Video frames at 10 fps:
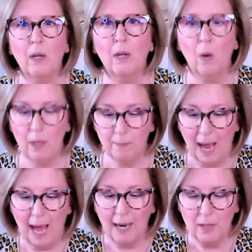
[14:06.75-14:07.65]
Going
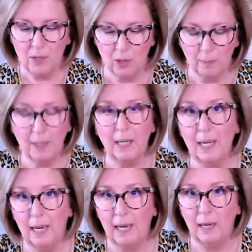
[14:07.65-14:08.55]
back to the
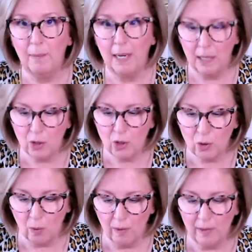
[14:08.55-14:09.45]
beginning, making
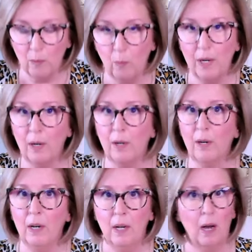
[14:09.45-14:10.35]
sure that
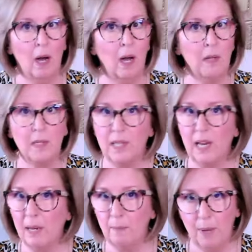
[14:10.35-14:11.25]
we're on the
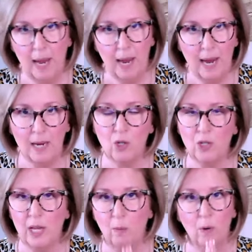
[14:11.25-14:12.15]
same
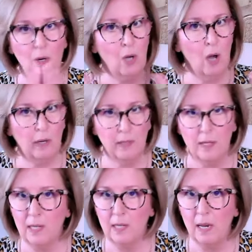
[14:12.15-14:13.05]
page, that we're talking
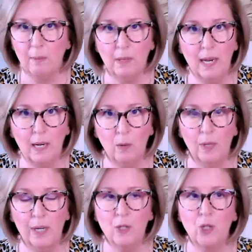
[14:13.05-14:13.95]
the same
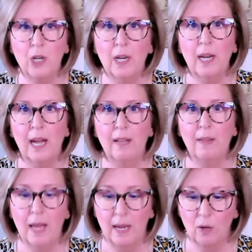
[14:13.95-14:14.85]
language, and
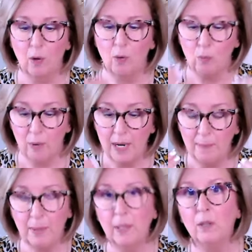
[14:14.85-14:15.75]
then
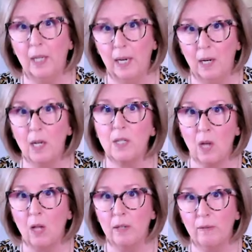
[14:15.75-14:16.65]
rebuilding a
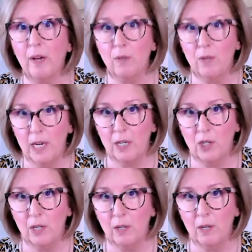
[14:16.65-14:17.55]
solid
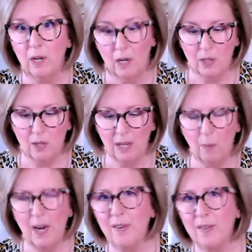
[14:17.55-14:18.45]
foundation. So that
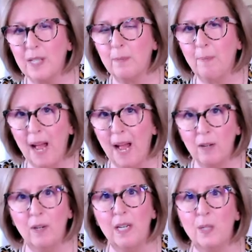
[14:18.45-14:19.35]
whatever this
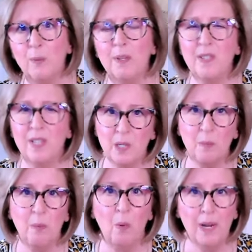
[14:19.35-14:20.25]
pattern is with
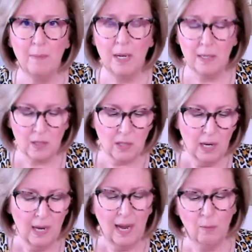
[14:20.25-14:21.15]
disappointments
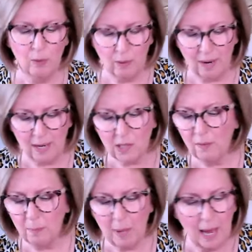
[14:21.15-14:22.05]
and regrets
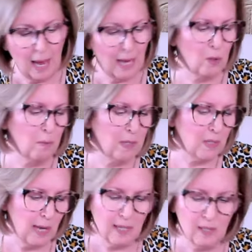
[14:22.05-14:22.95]
of the past or
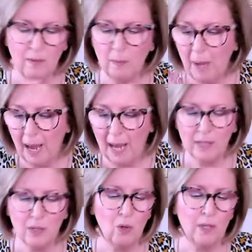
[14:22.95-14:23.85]
mistakes of the
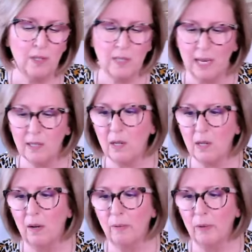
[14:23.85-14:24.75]
past or a sense
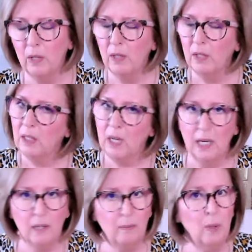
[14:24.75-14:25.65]
of
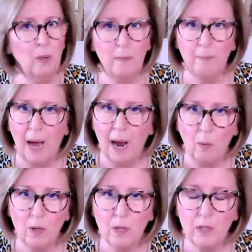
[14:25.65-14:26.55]
kind of moving
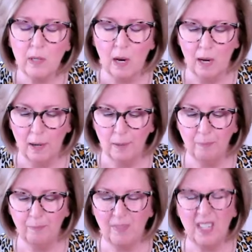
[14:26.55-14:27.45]
backwards,
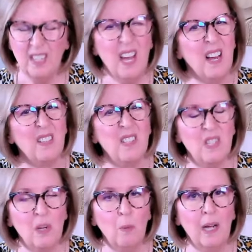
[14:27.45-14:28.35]
um, yeah,
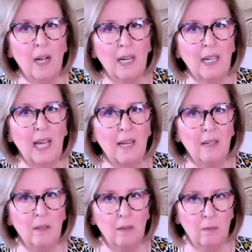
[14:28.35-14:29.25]
so we kind of
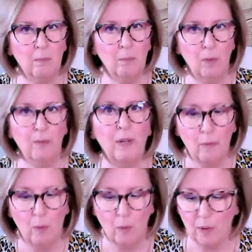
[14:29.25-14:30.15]
get moving
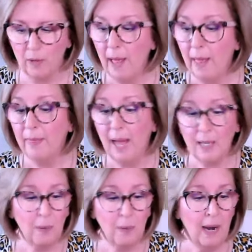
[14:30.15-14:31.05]
forward.
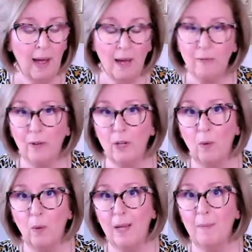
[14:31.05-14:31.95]
That's what I have for
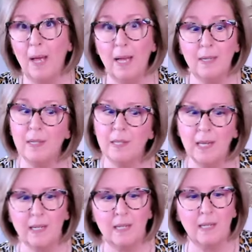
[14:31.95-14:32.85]
you. I am headed to
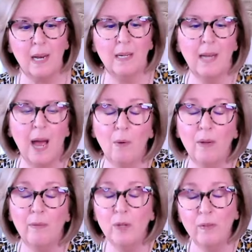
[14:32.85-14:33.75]
the extended now.
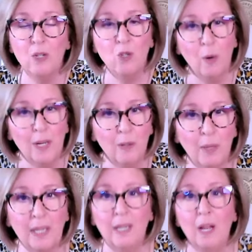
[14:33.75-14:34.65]
If you've enjoyed the
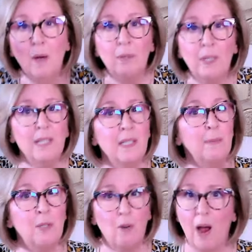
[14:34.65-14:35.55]
reading, please
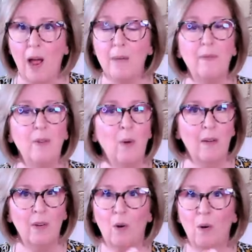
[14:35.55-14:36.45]
subscribe if you
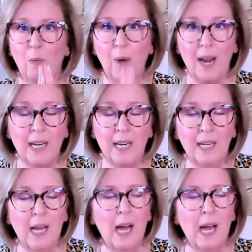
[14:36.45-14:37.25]
haven't already.